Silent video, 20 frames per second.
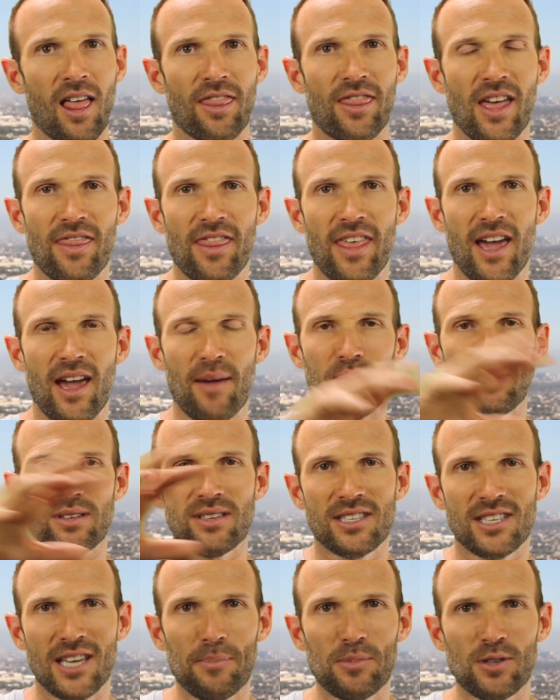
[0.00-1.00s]
then their
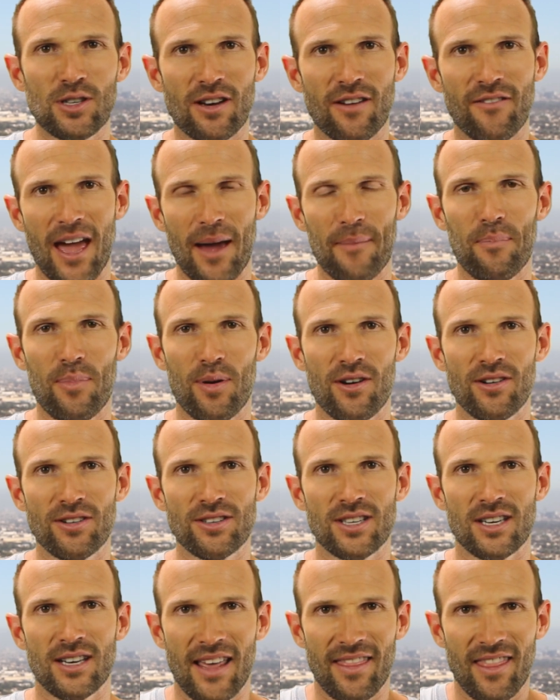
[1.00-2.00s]
perception of that
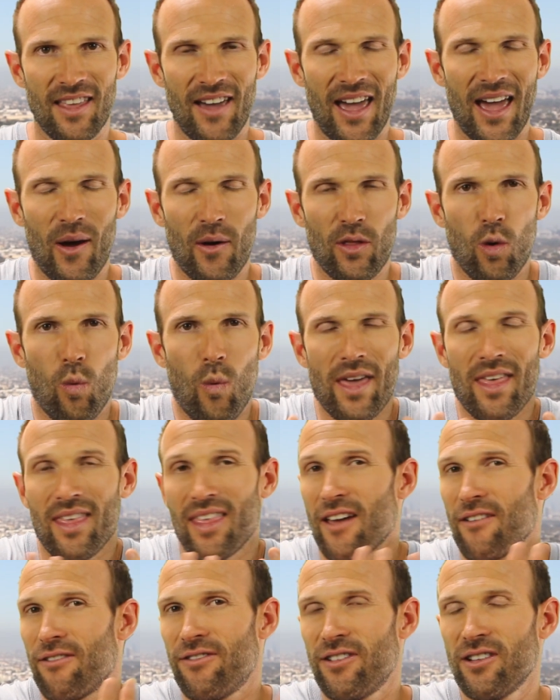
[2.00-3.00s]
person and the way that
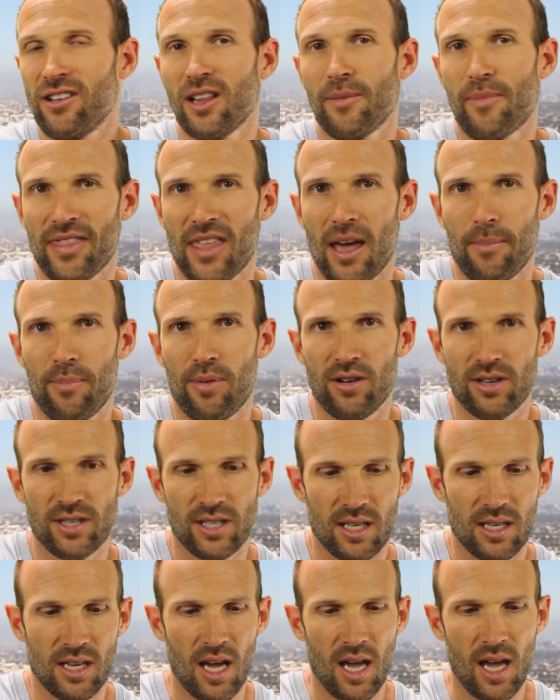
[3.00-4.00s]
they feel about that
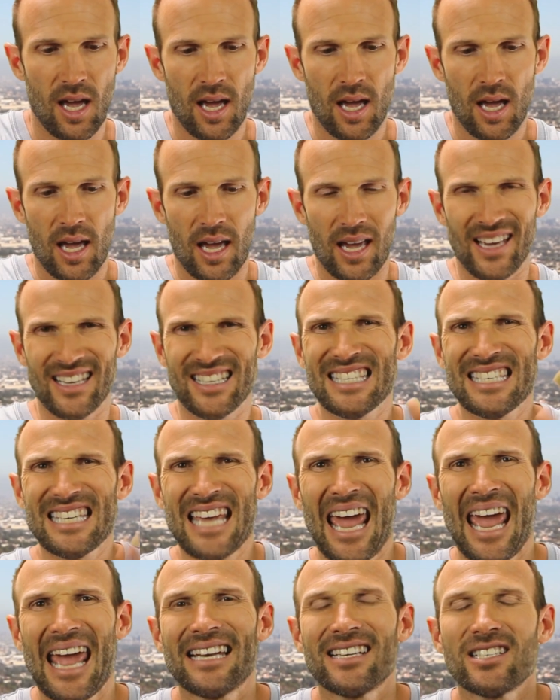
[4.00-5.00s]
person is
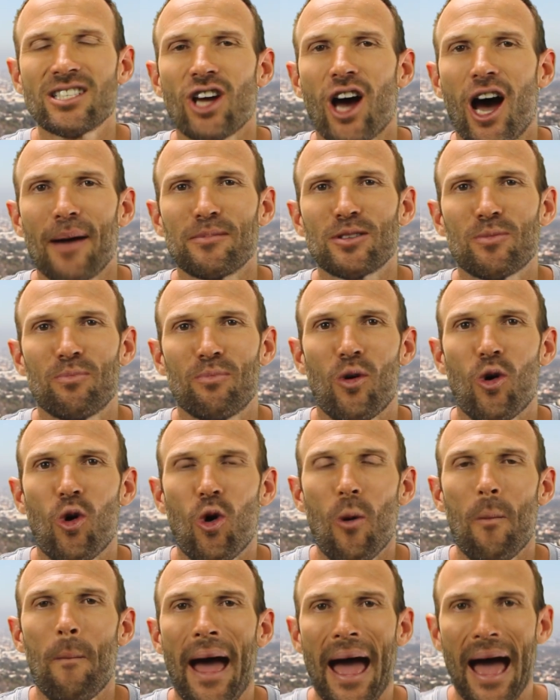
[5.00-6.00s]
10 times
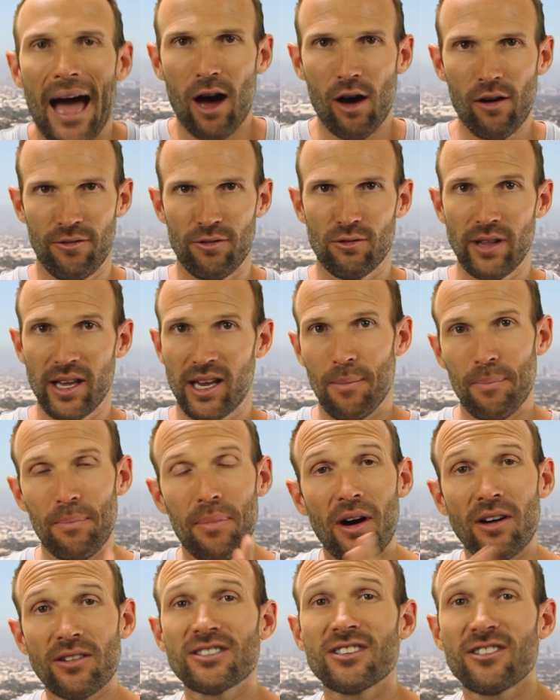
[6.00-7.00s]
more powerful in a
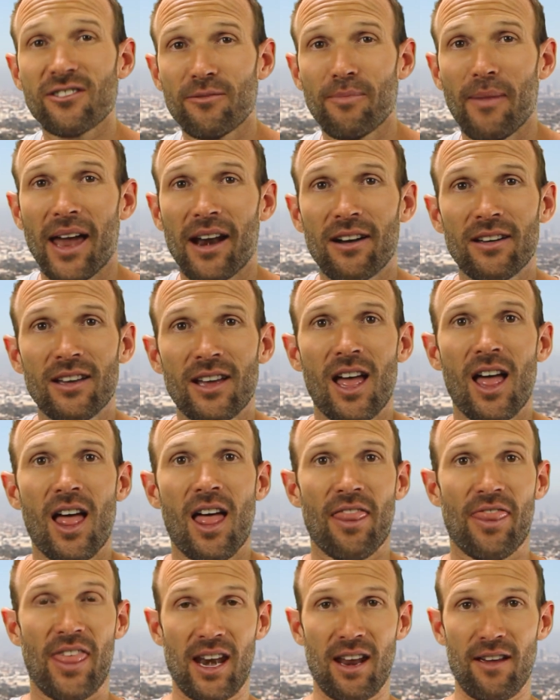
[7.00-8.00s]
positive manner
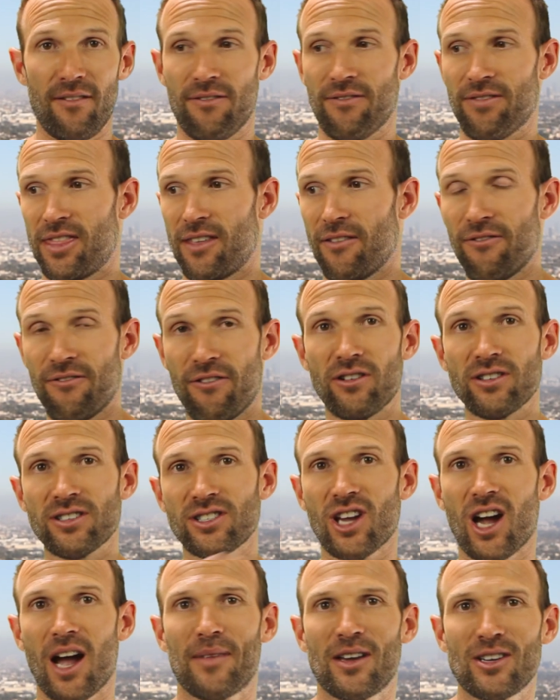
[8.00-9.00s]
than if the
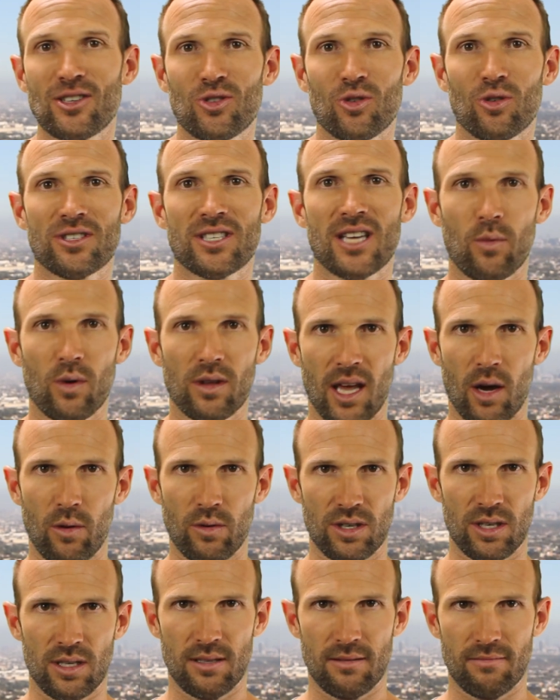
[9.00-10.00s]
first time they saw someone, they
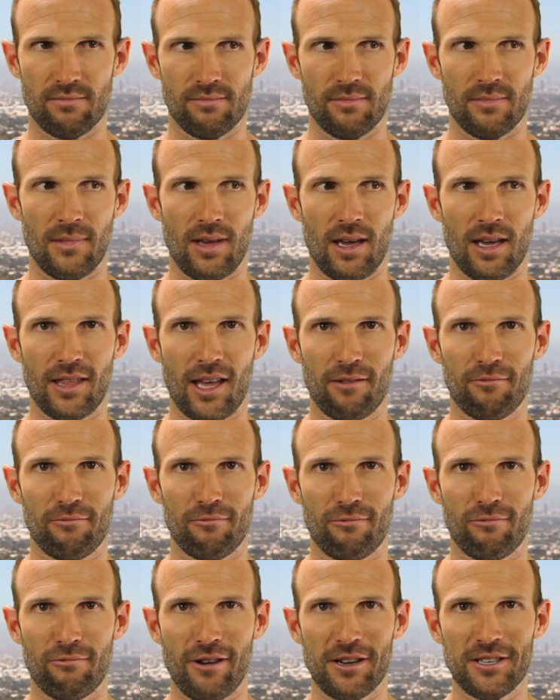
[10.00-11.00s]
were just in
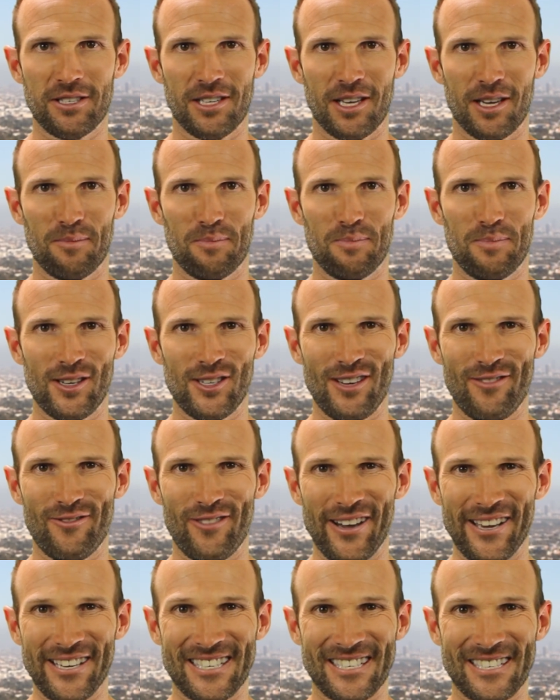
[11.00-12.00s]
that resting bitchy
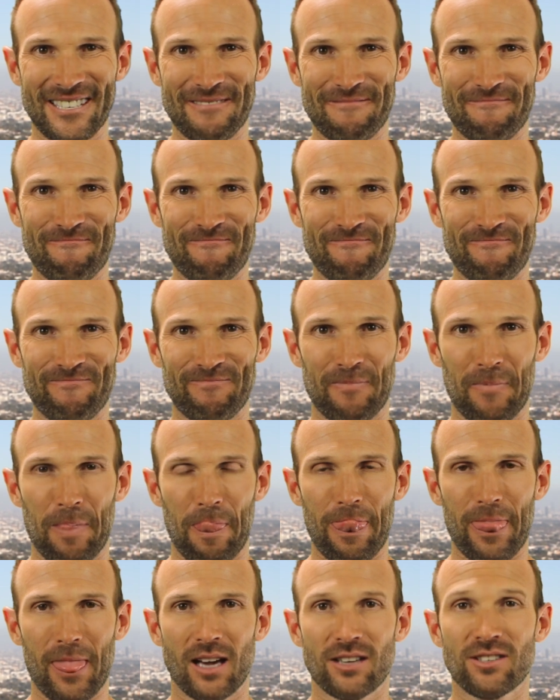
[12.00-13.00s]
face.
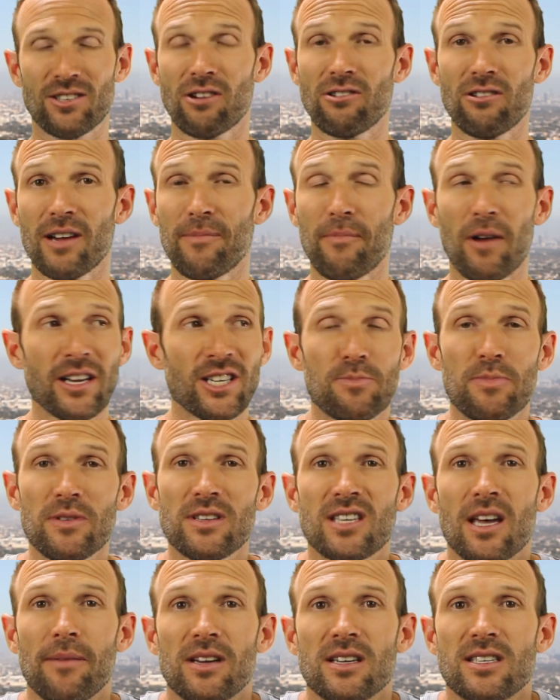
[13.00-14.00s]
So it might just be
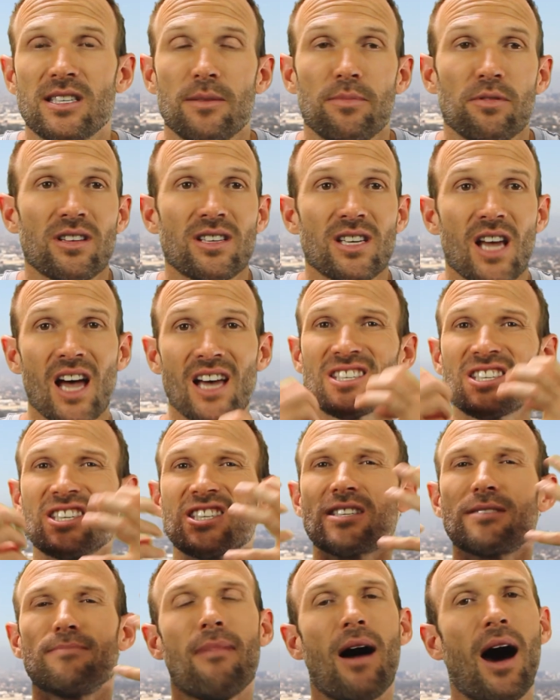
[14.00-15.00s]
something as simple as
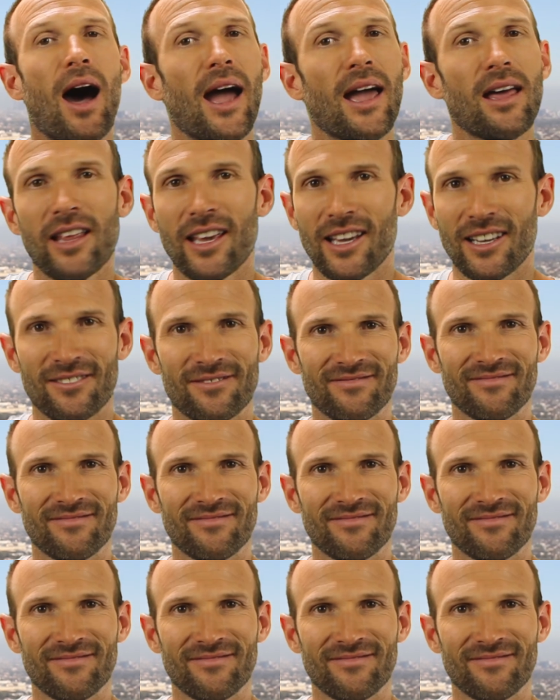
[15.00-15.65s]
smiling.